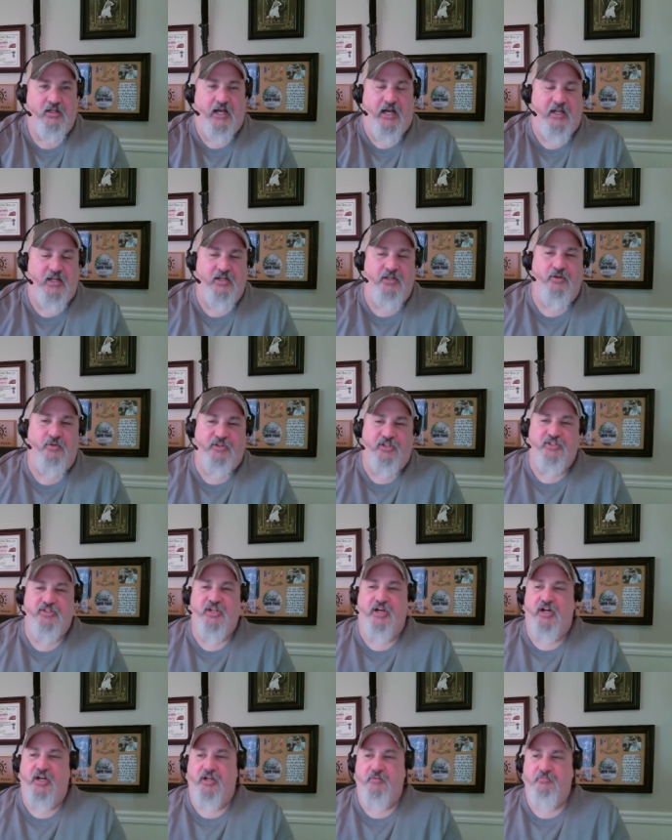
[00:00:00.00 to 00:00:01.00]
I didn't know at the
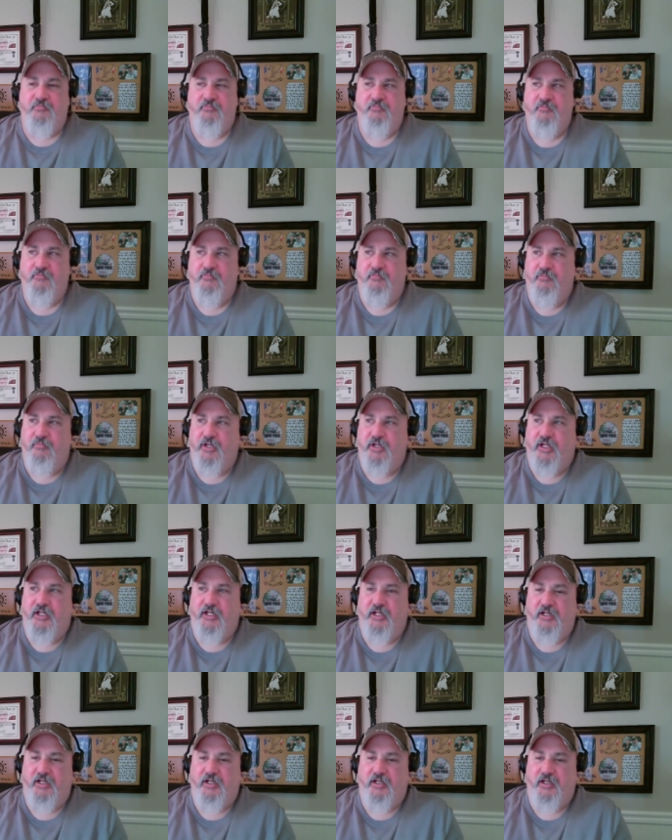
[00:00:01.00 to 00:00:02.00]
time, but
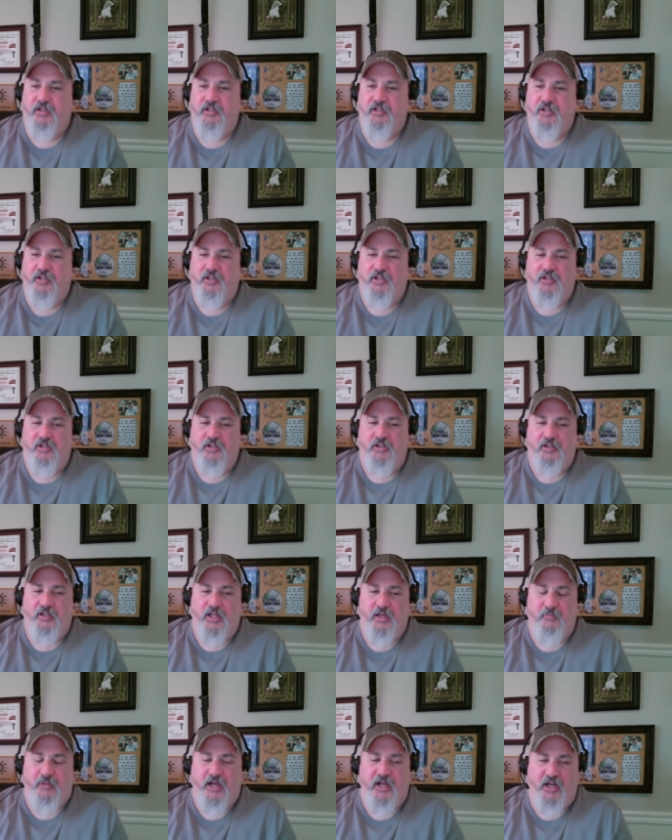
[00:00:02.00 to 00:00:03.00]

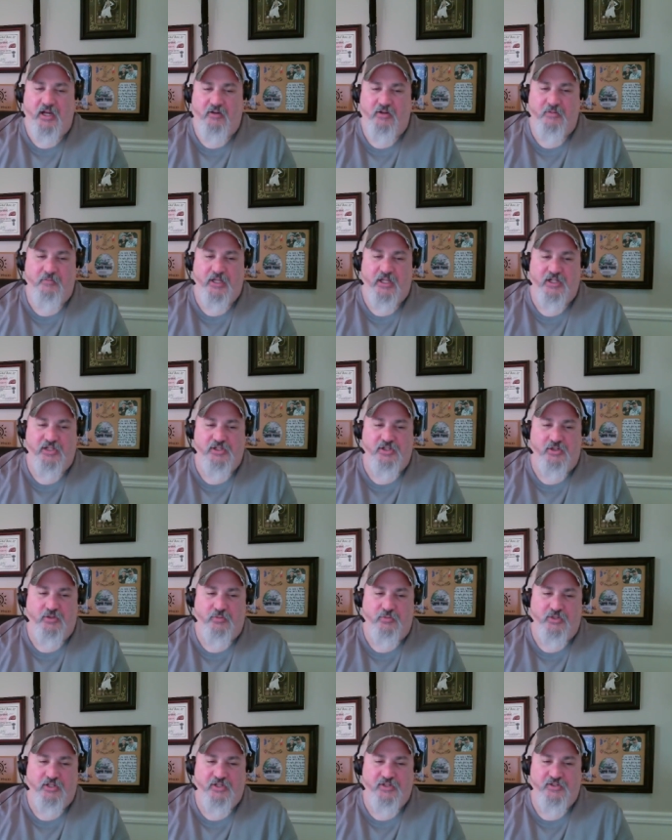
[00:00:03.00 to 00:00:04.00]
yeah, my hiring manager
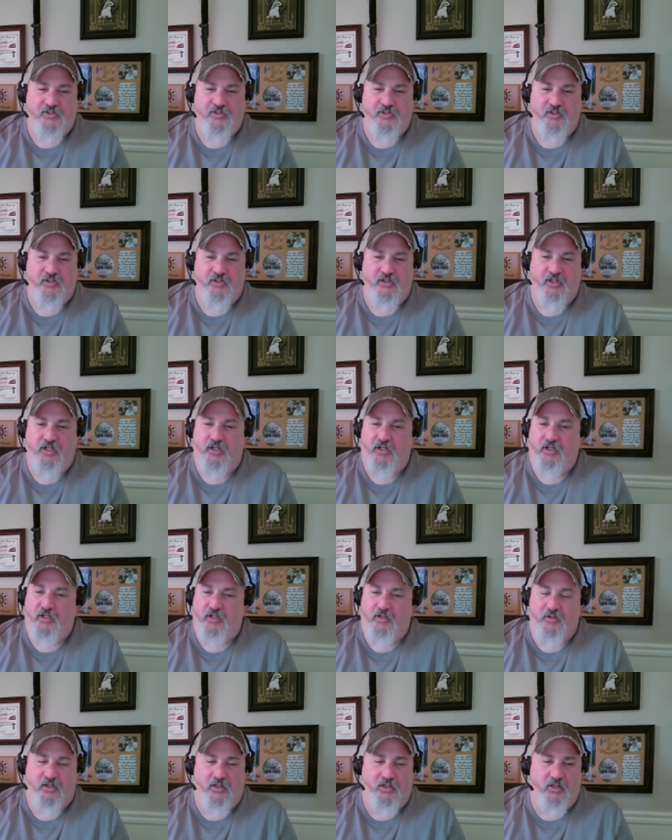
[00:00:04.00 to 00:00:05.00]
was in
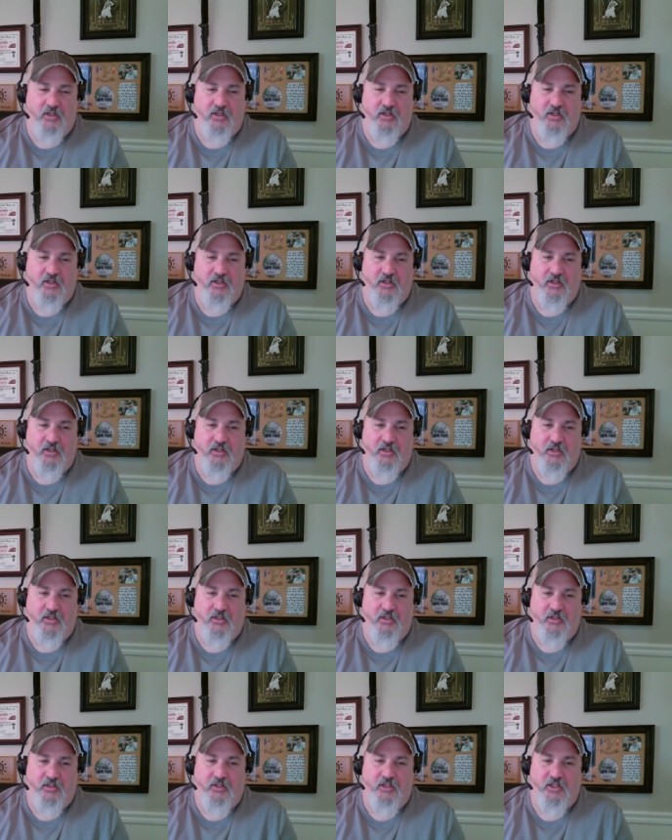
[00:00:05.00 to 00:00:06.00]
the
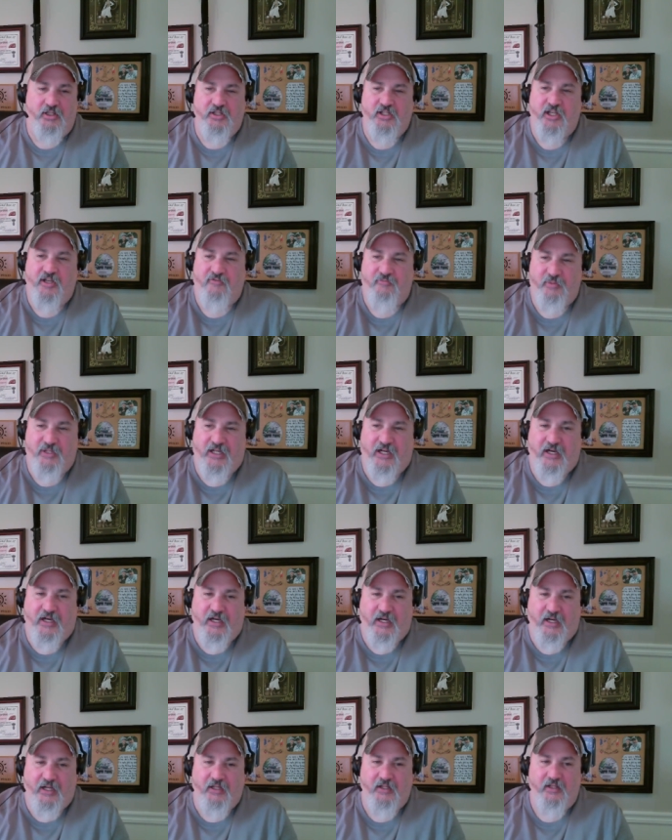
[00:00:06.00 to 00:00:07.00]

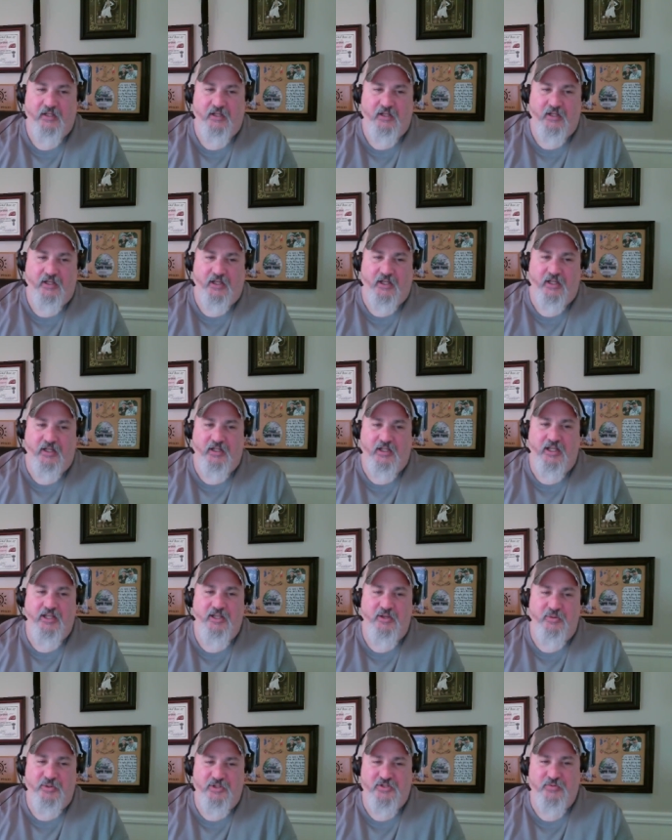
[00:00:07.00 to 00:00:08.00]
FBI and
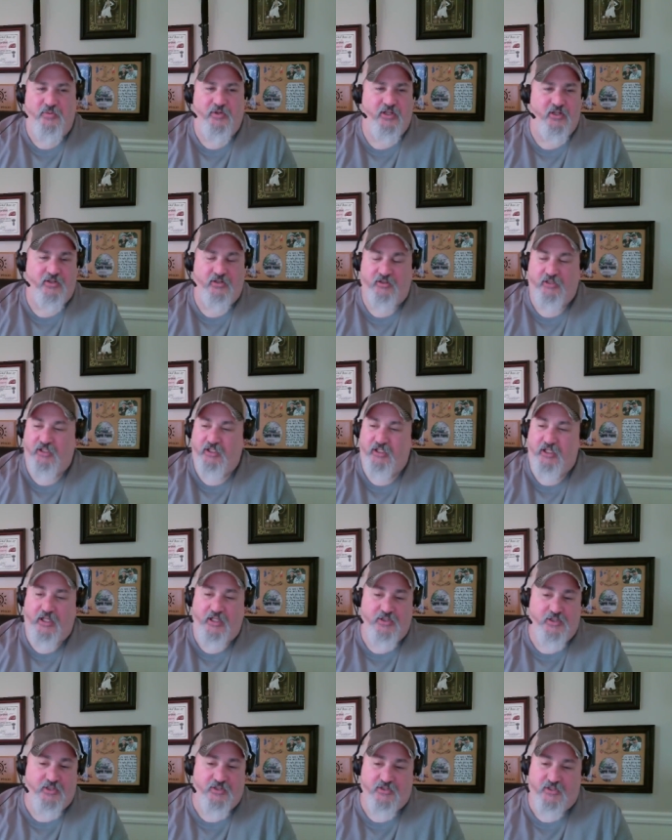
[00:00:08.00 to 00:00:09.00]
he was one of the lead
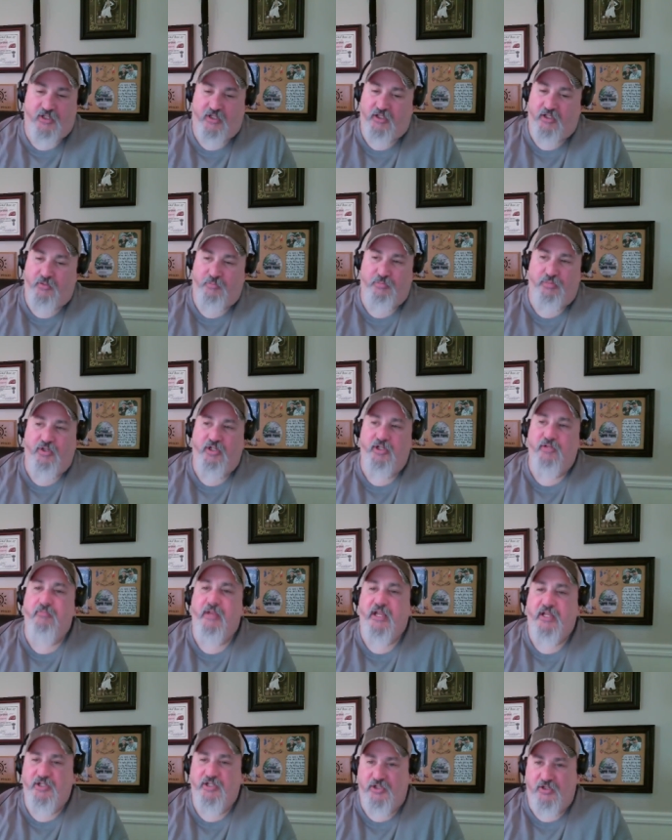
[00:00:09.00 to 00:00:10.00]
agents on a pretty
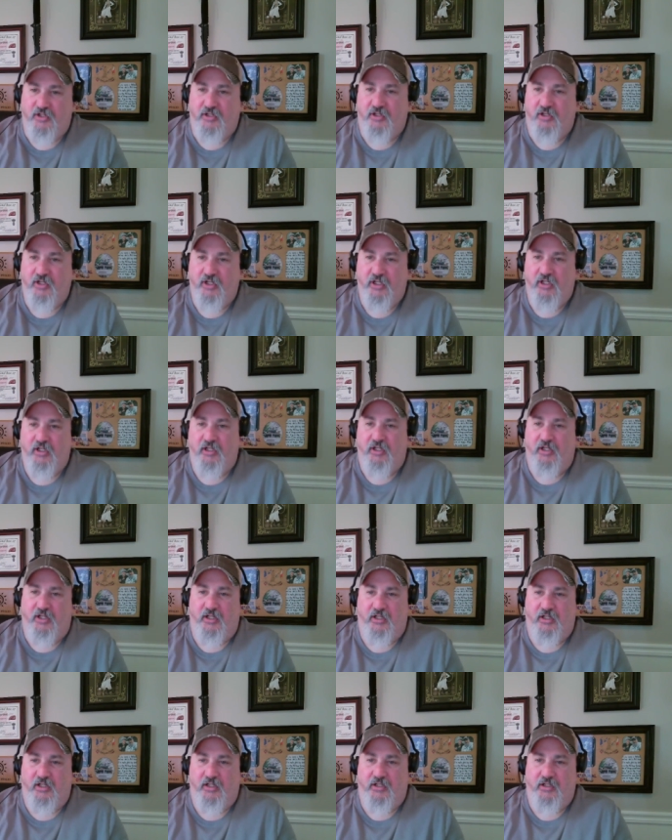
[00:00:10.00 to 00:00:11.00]
major
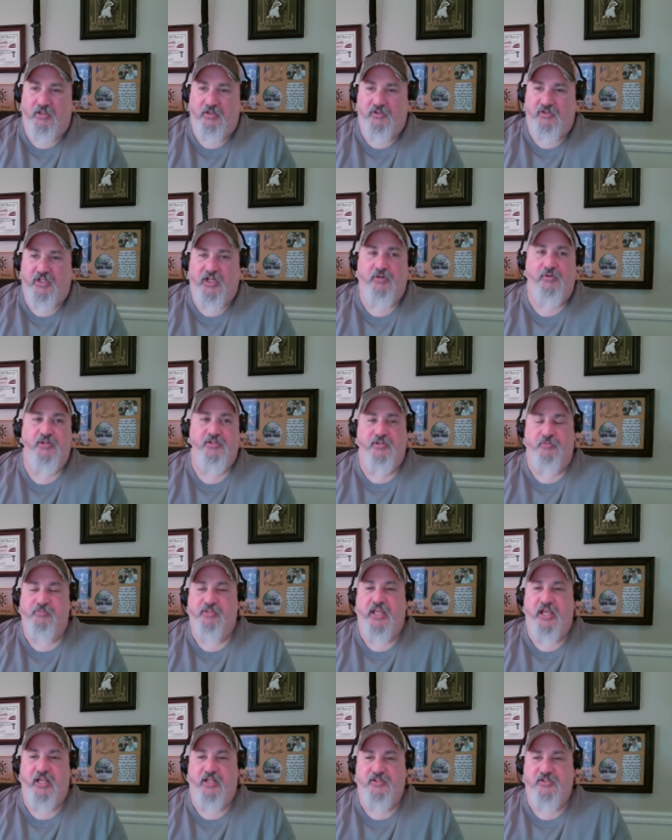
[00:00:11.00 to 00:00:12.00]
uh, terrorism
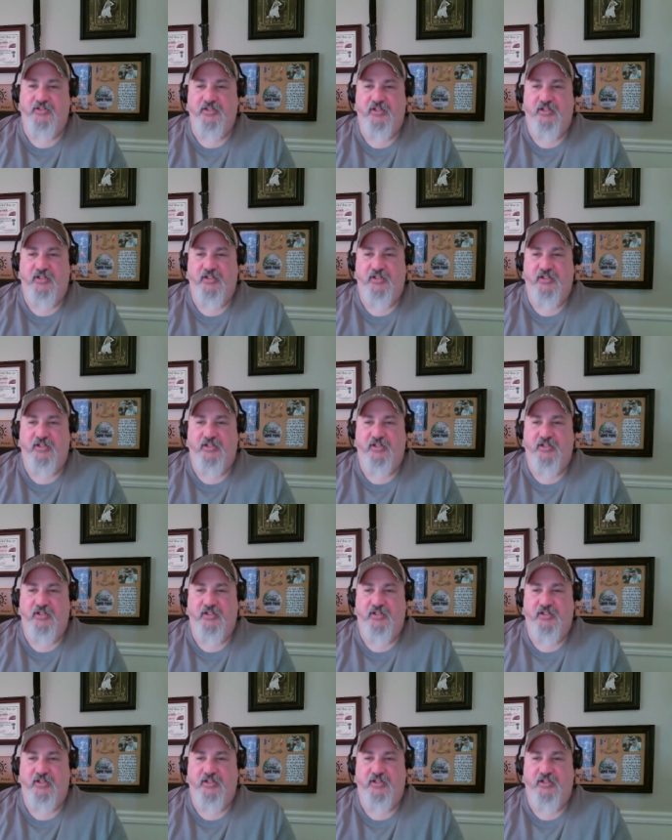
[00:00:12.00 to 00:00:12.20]
case.